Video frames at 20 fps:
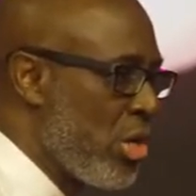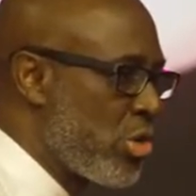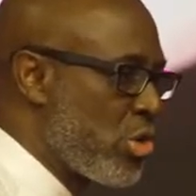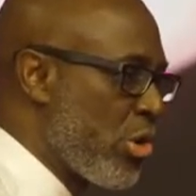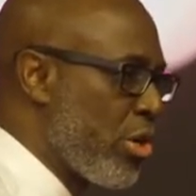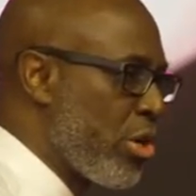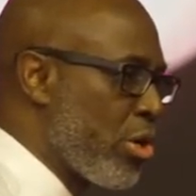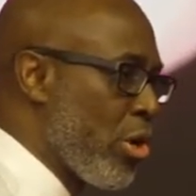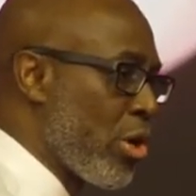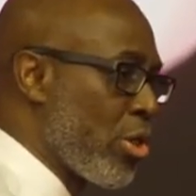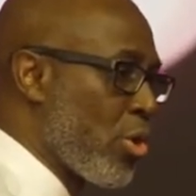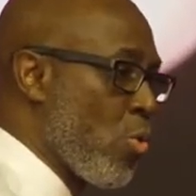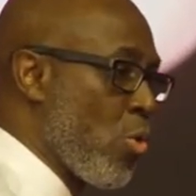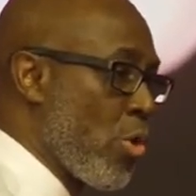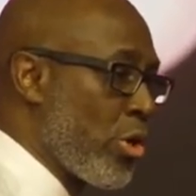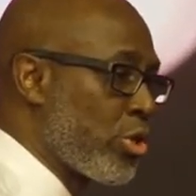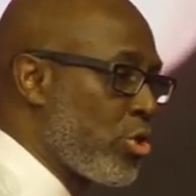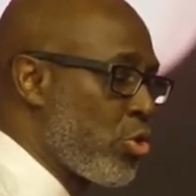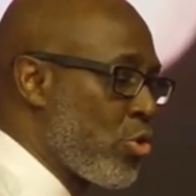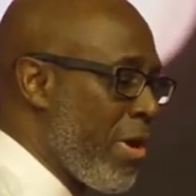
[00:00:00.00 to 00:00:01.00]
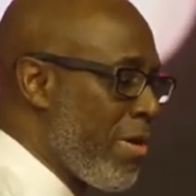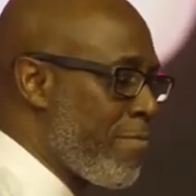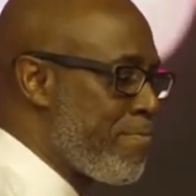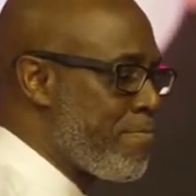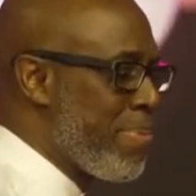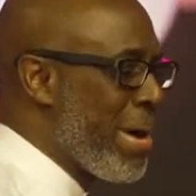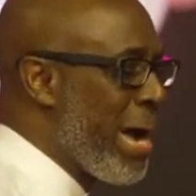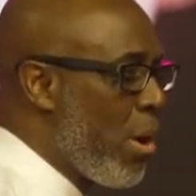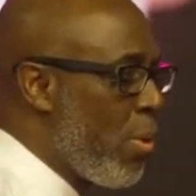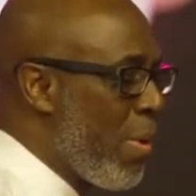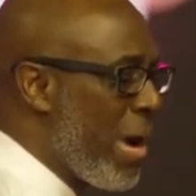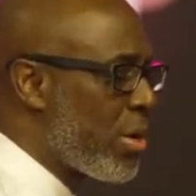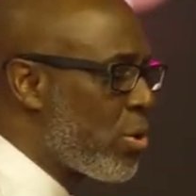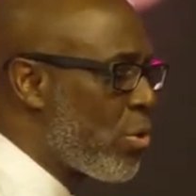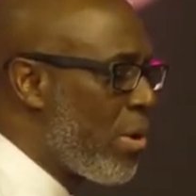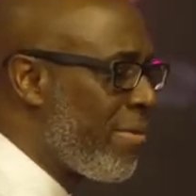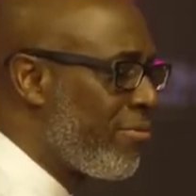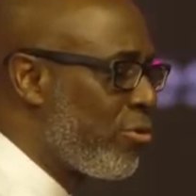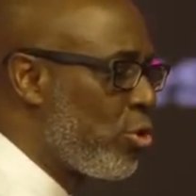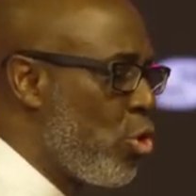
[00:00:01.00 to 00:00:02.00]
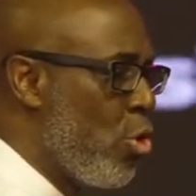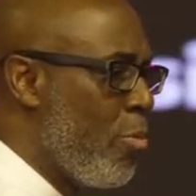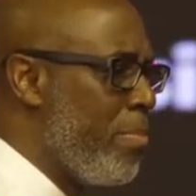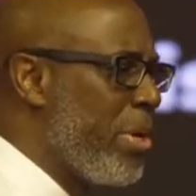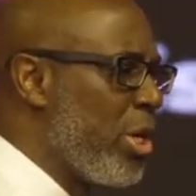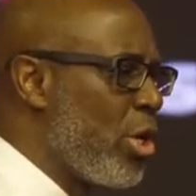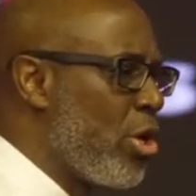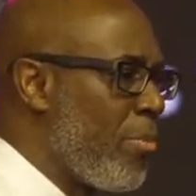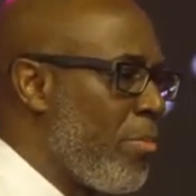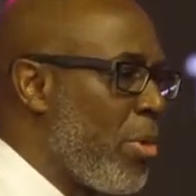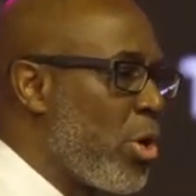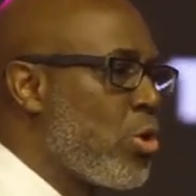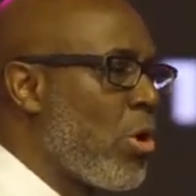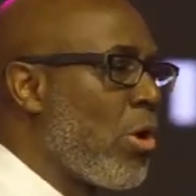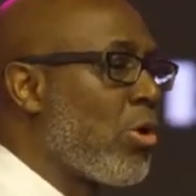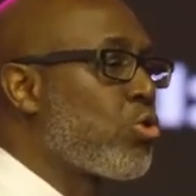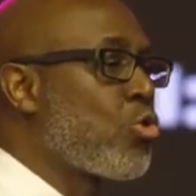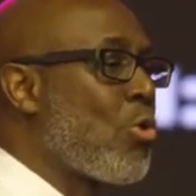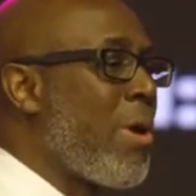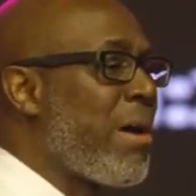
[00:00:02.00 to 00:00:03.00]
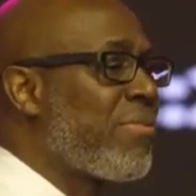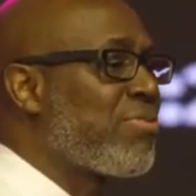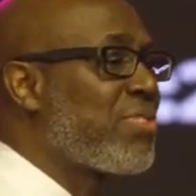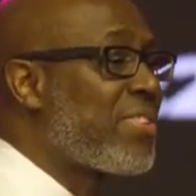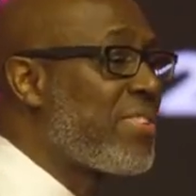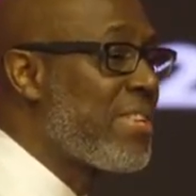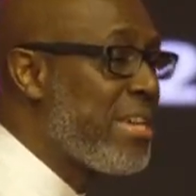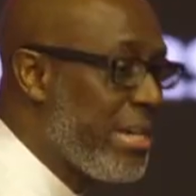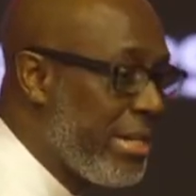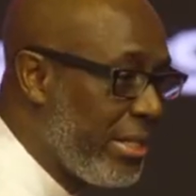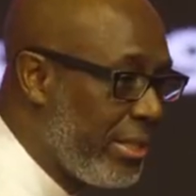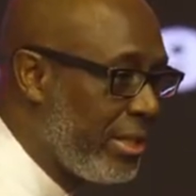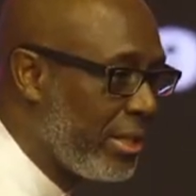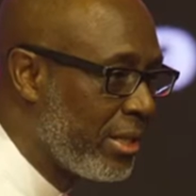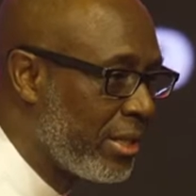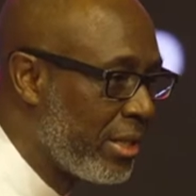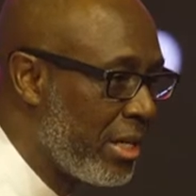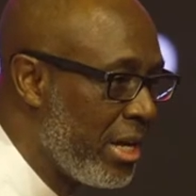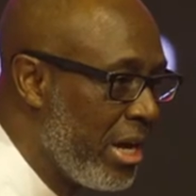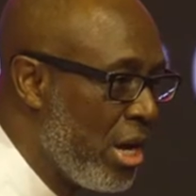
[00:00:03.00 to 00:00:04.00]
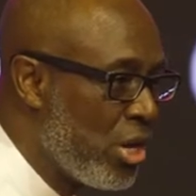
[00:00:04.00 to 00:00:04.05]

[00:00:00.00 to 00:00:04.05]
So, in other words, you have power, you have dominion, but you also have seed.